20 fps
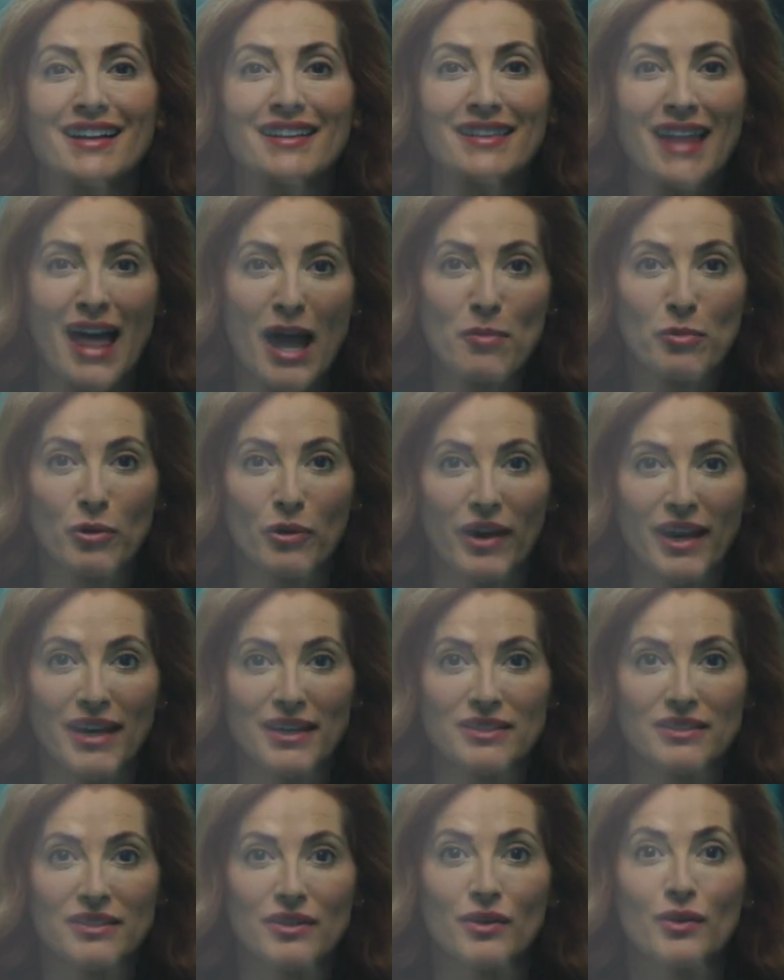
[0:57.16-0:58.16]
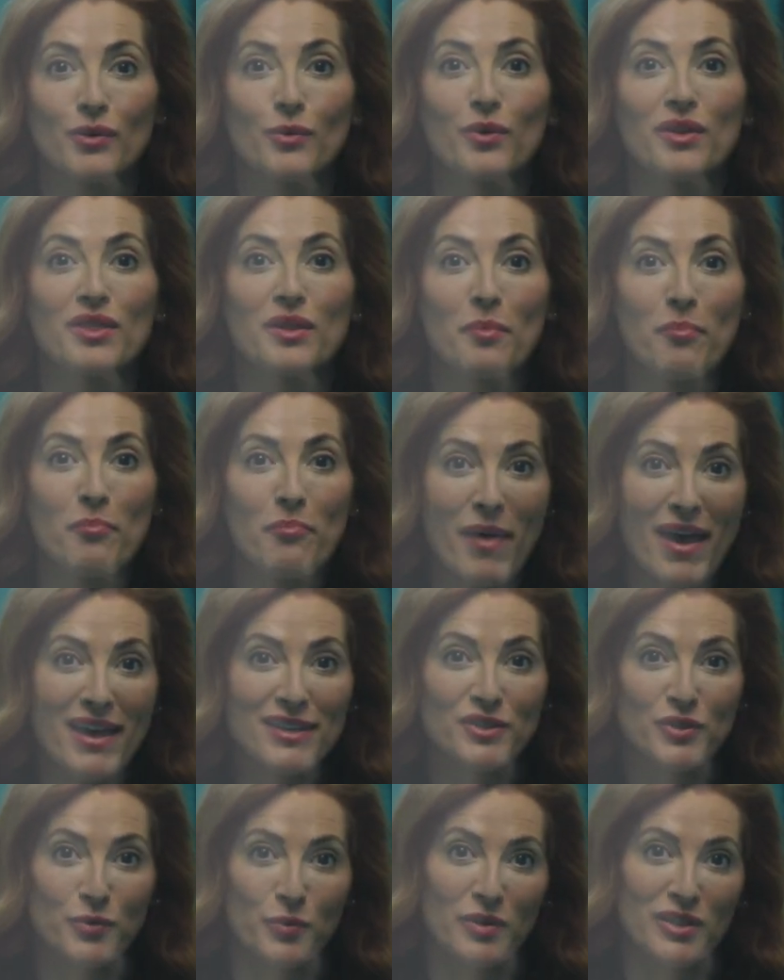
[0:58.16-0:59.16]
and collaborate with the
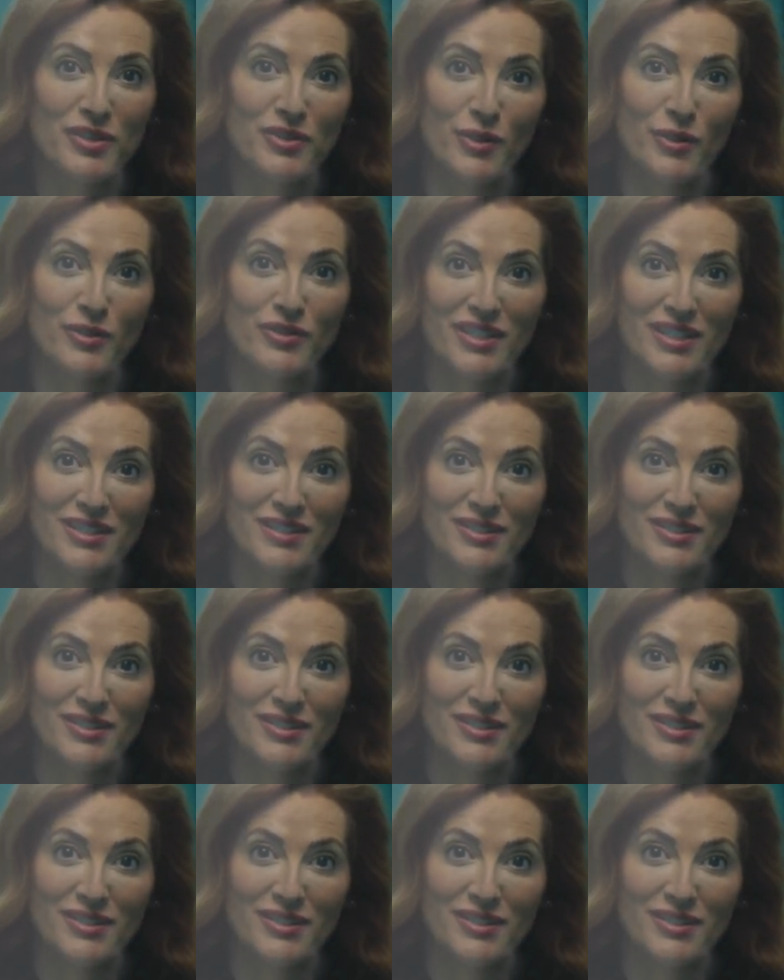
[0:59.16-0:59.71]
best research